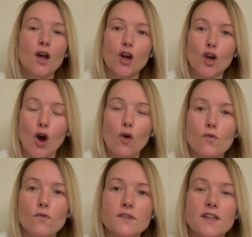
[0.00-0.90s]

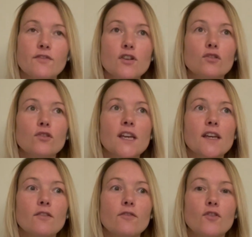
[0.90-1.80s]
goals, if you're
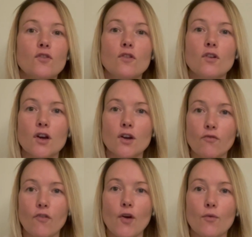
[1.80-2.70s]
looking for
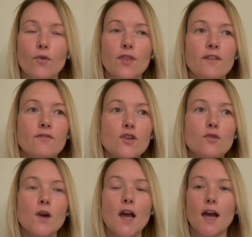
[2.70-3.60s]
growth, if you
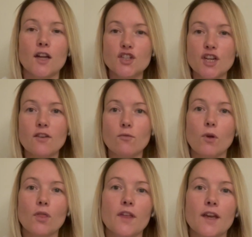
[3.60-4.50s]
achieve
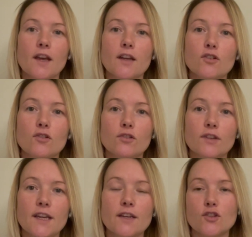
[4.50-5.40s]
one thing and you're
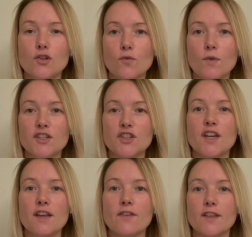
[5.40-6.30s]
looking to
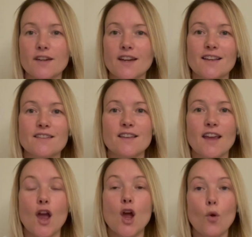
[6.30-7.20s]
achieve the next
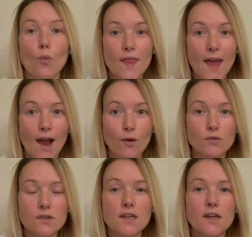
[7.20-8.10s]
thing
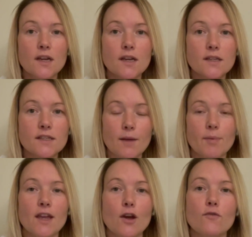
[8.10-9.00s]
without
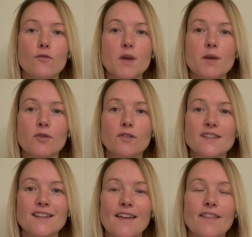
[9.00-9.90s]
stepping over people to
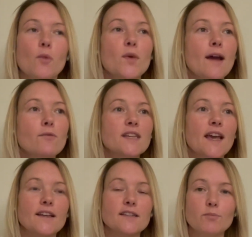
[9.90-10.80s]
get there, without
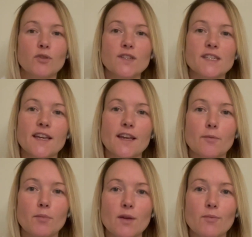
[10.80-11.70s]
exploiting
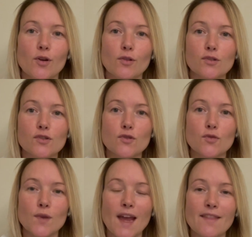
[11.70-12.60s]
people
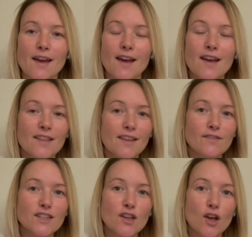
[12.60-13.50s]
to get there. There
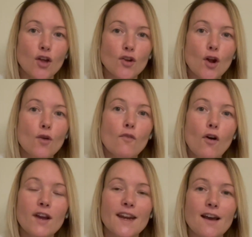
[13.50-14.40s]
is no
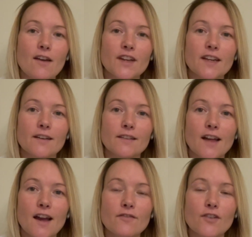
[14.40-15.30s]
wrong in having
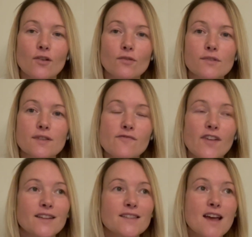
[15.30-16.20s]
life goals. In
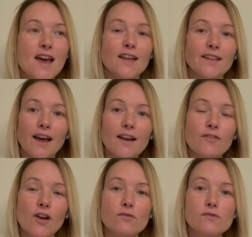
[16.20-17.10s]
fact, life
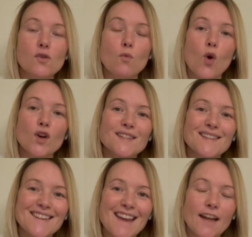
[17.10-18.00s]
goals are what
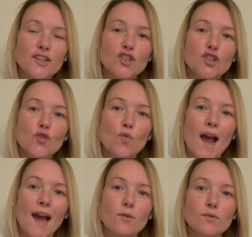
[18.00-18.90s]
gets you
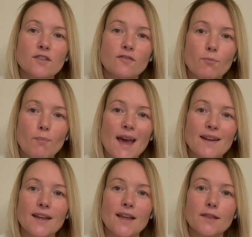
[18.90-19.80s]
out of bed
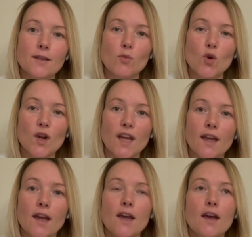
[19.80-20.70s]
in the morning.
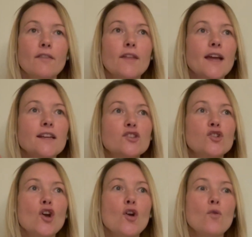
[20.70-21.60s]
There is
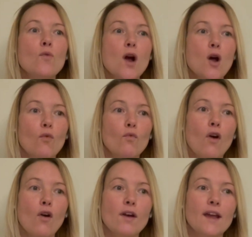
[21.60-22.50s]
no
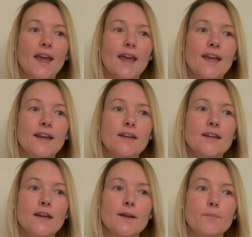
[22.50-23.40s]
wrong in,
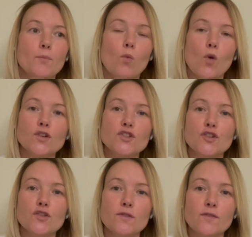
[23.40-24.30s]
once
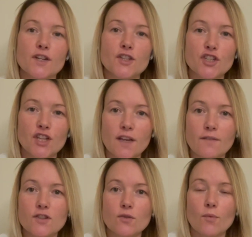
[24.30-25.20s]
you've achieved
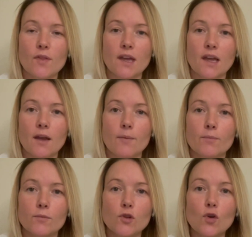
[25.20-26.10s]
something,
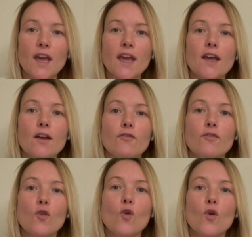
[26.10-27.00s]
looking
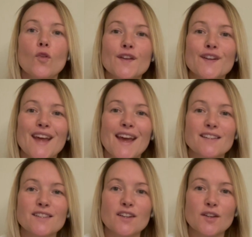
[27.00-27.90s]
for the
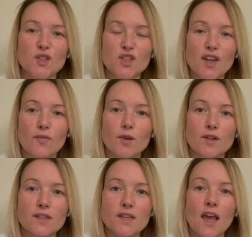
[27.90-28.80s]
next
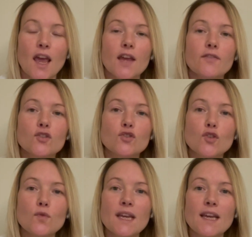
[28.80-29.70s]
achievement. If you're
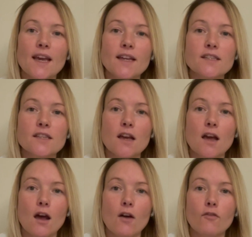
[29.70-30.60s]
doing it
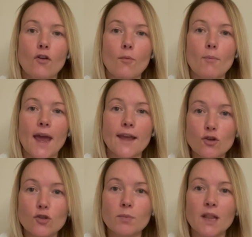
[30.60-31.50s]
from a
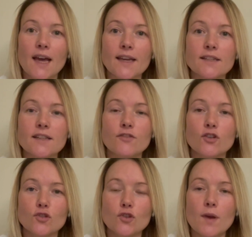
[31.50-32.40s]
good place, if you're
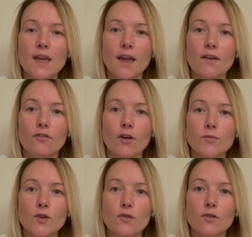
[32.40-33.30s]
doing it from
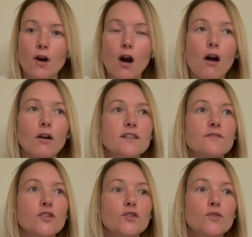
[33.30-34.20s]
your heart, if
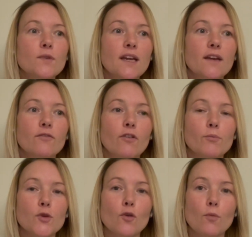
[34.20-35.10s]
you're doing it from
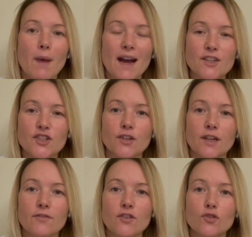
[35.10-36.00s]
your passion,
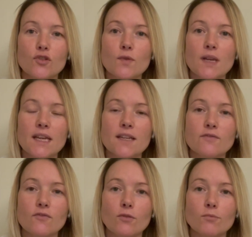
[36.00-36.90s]
if you're doing it
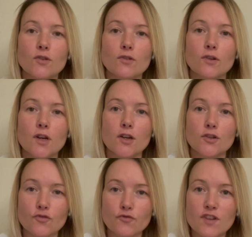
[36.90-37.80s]
from your
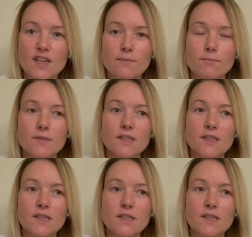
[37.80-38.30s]
dreams,